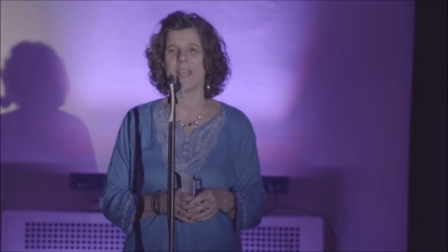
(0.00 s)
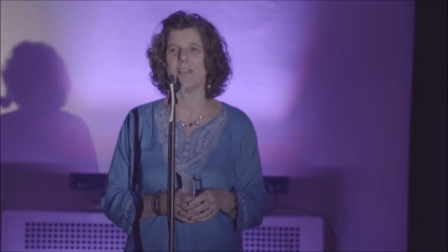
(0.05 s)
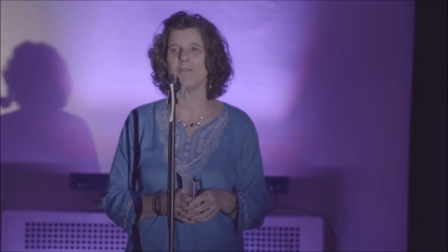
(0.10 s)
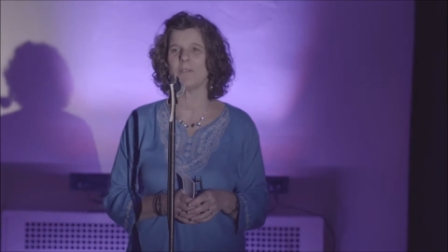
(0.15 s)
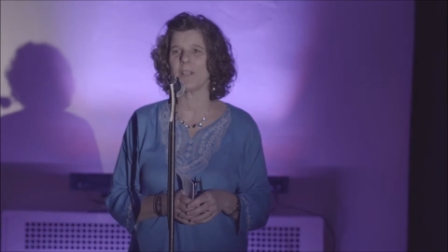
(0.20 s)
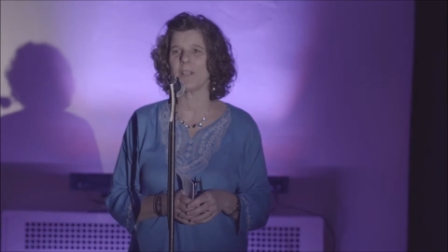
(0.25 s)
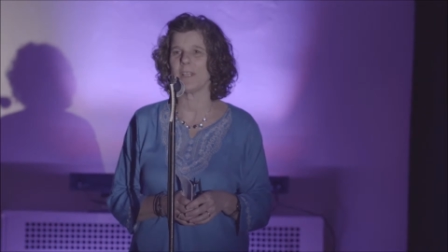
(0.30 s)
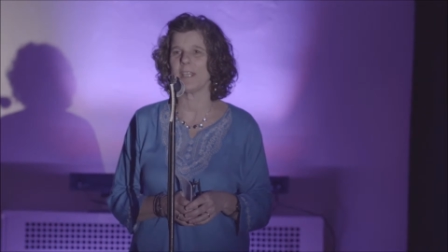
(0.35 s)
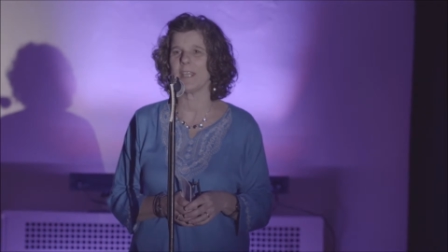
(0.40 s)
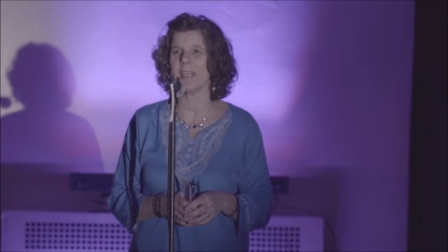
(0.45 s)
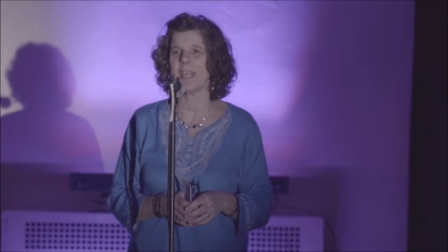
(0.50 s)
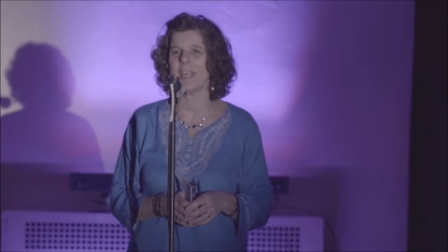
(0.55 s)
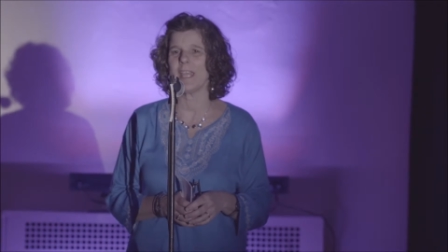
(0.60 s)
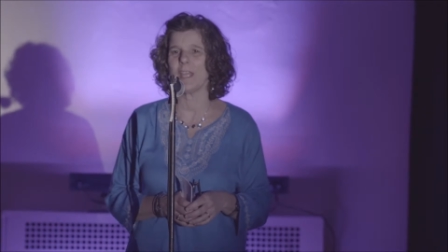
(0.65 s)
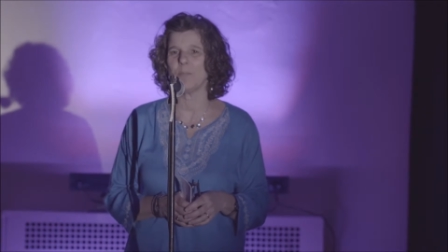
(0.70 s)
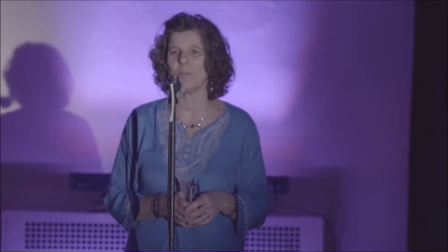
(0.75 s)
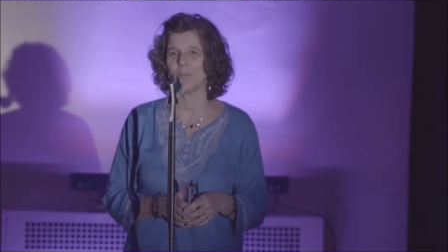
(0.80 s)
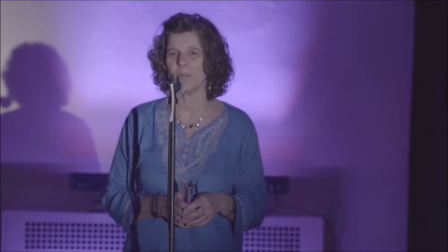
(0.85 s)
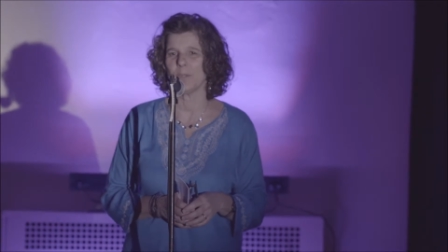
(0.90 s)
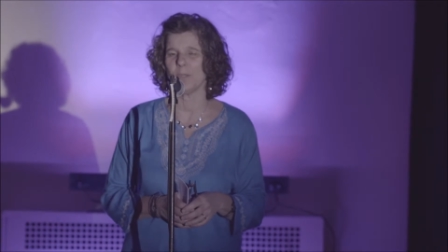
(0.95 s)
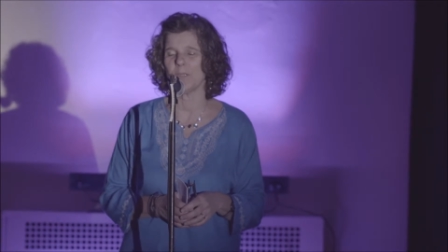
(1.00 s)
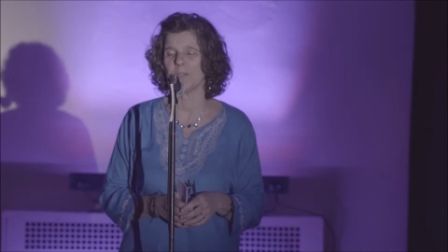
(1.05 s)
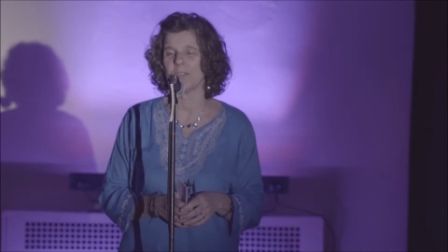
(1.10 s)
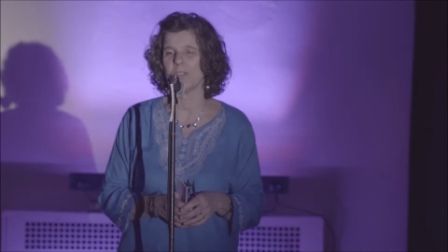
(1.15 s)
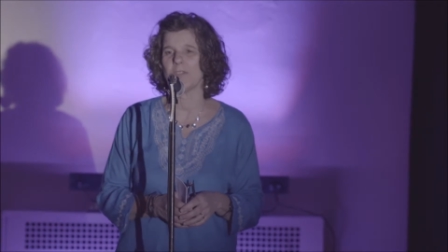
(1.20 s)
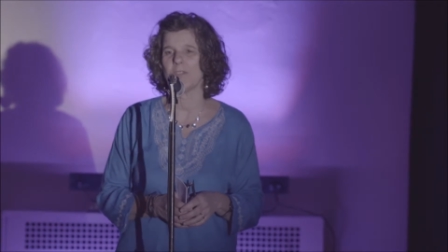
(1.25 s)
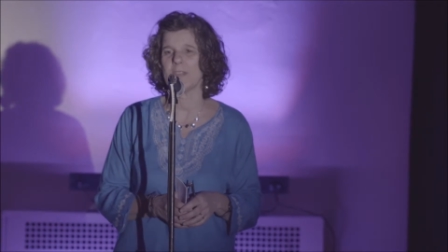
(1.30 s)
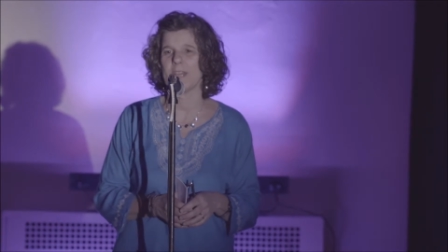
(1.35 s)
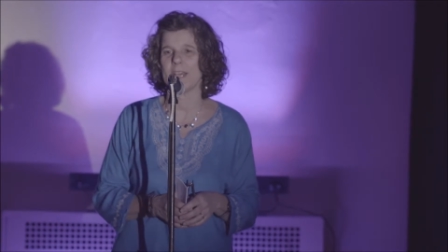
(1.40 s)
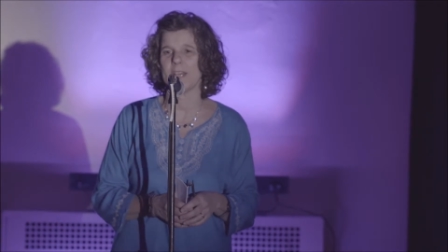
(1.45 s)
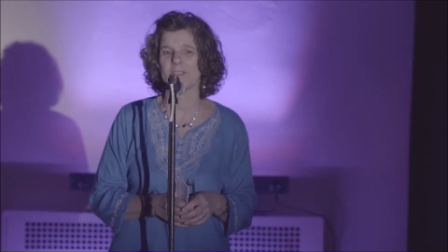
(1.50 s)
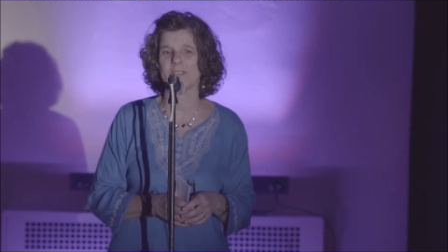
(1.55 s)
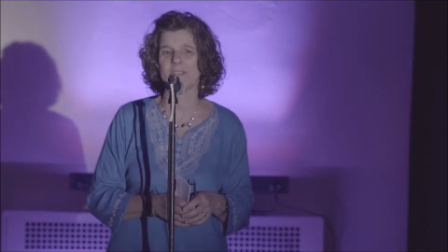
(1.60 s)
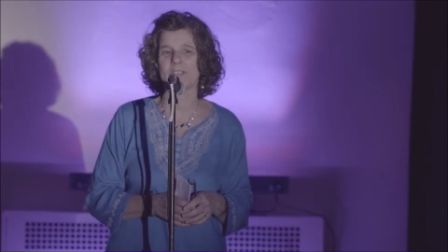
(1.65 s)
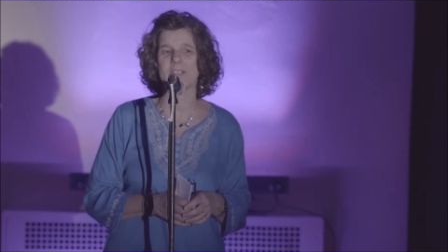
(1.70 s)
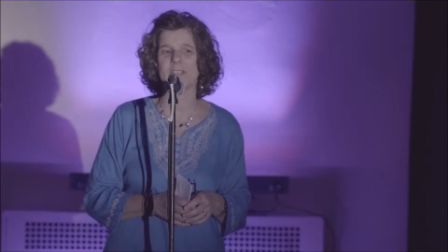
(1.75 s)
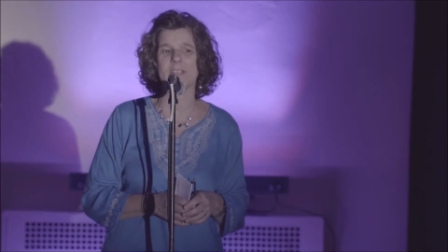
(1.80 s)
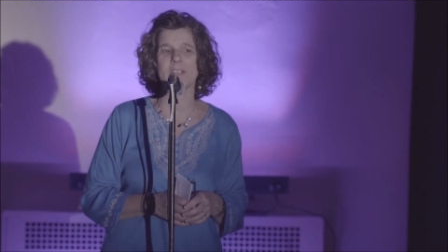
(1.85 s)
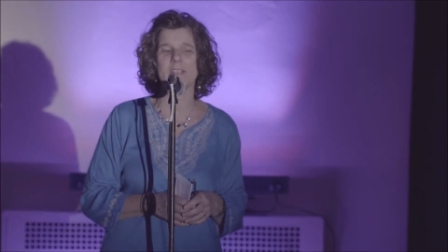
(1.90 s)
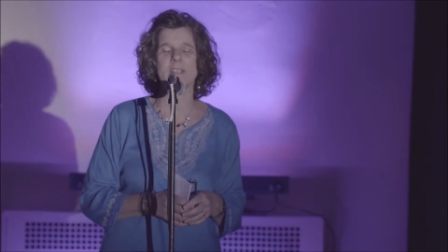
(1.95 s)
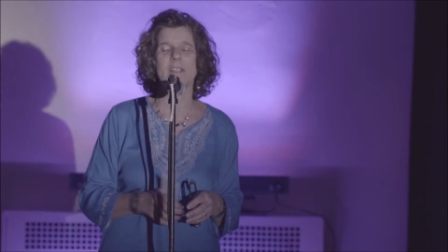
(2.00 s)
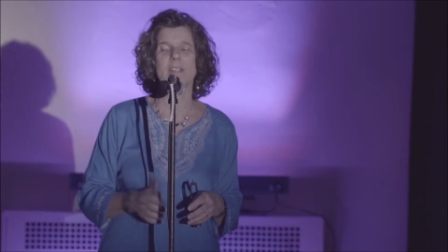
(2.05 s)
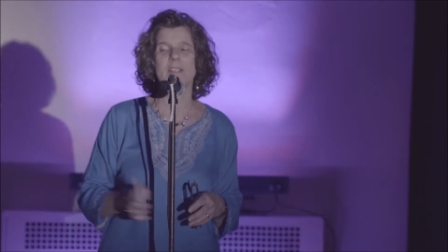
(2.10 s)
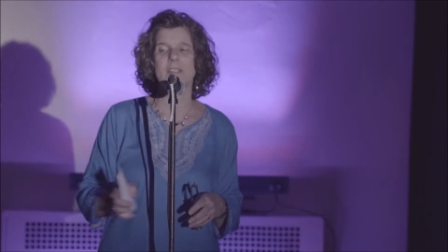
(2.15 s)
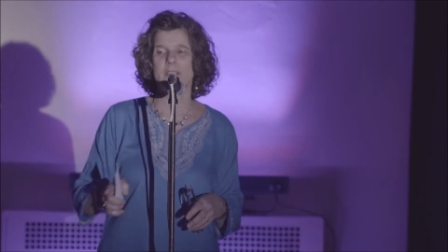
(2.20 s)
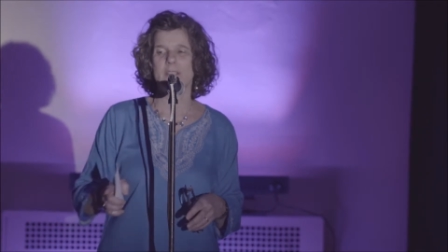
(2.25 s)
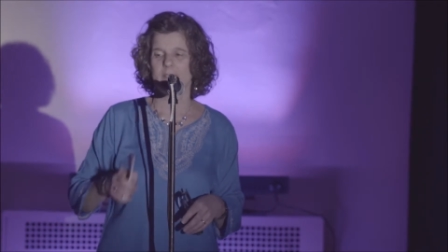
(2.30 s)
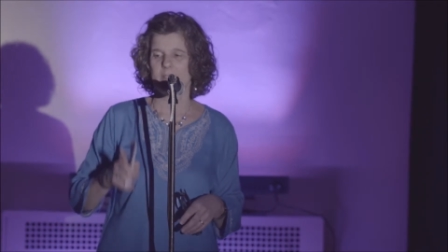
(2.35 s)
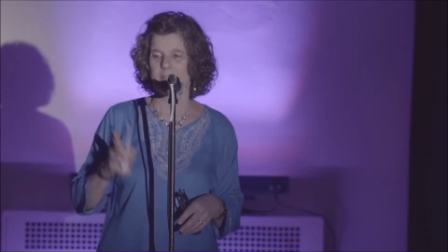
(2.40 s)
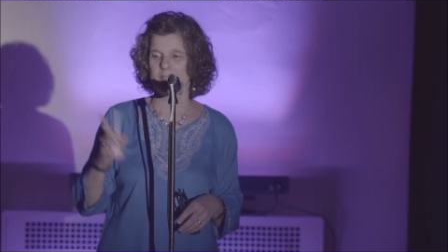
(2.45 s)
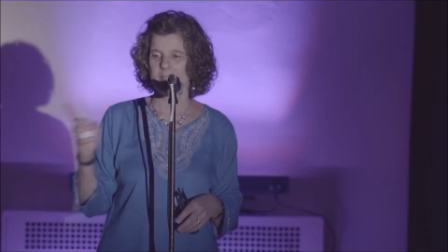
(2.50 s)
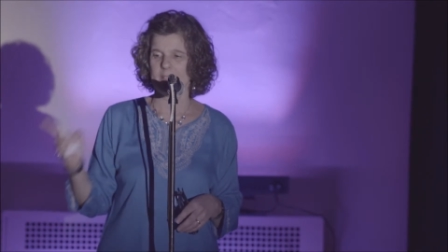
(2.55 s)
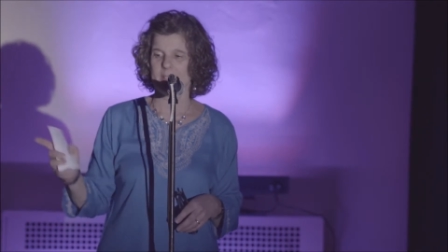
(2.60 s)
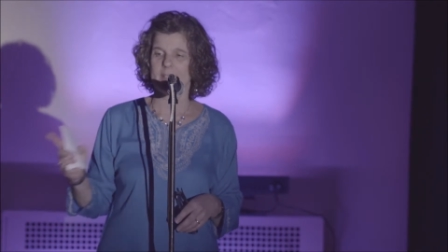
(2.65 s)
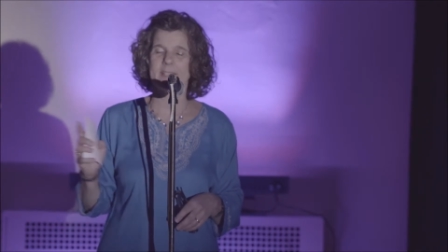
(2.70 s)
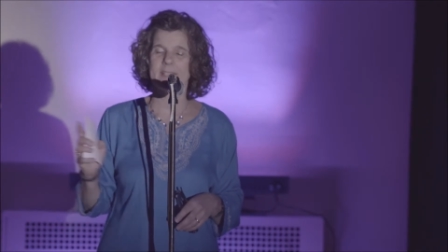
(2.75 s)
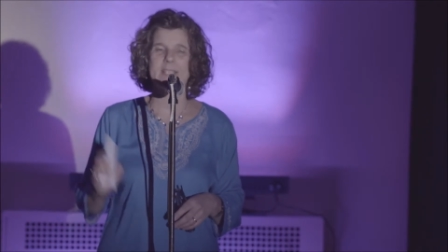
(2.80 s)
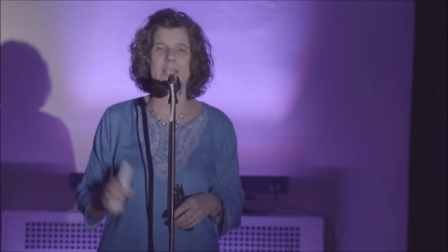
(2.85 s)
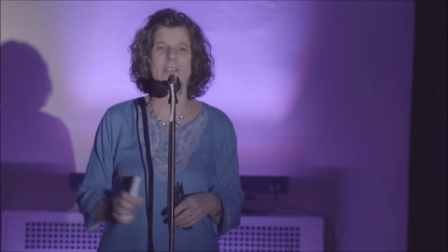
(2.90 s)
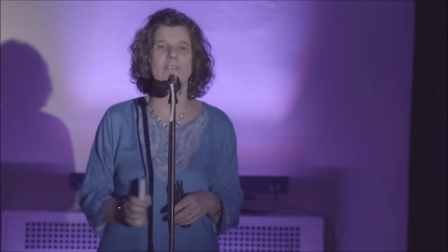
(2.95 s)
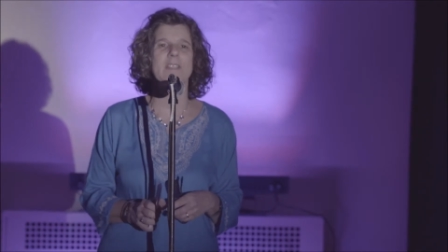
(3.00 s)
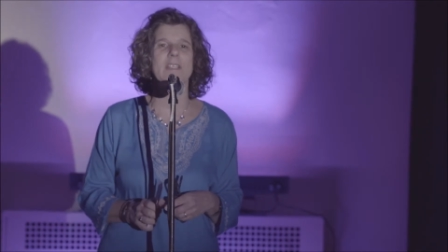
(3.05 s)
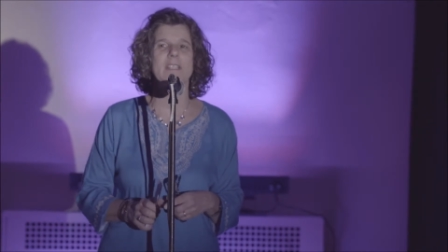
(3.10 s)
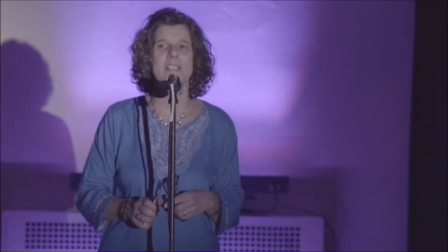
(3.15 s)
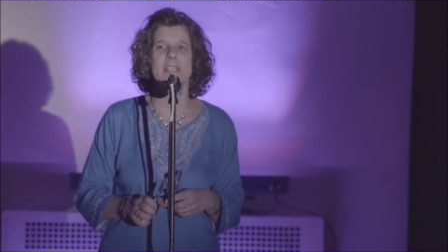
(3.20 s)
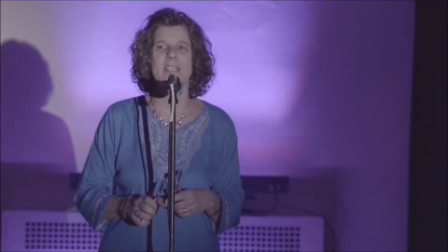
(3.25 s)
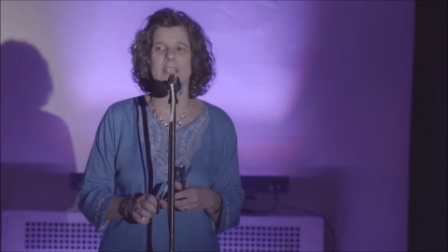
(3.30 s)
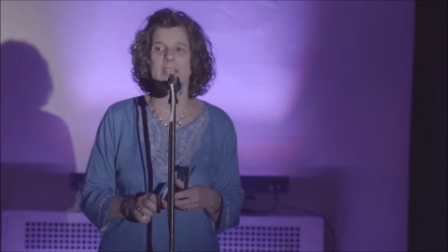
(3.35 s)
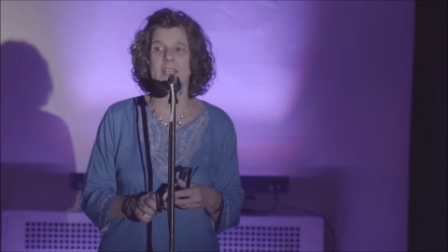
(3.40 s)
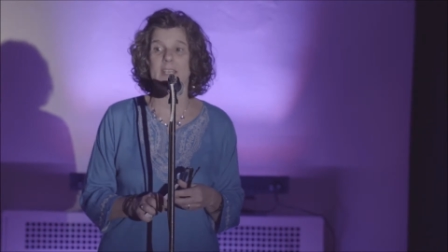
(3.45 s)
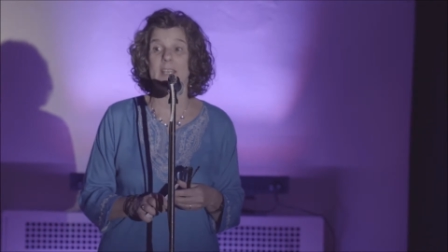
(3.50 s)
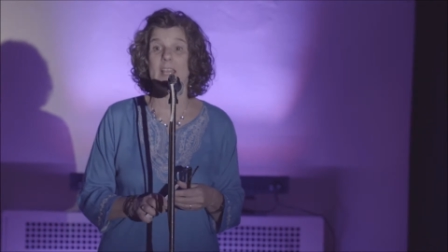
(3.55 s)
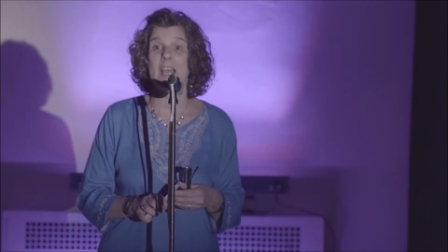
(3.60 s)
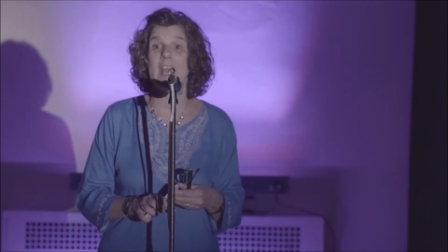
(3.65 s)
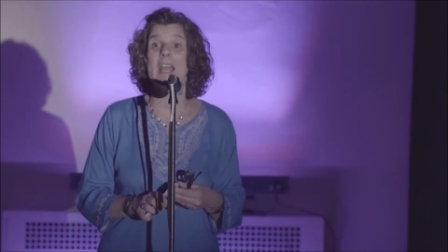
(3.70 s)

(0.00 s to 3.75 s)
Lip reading: really April 2017.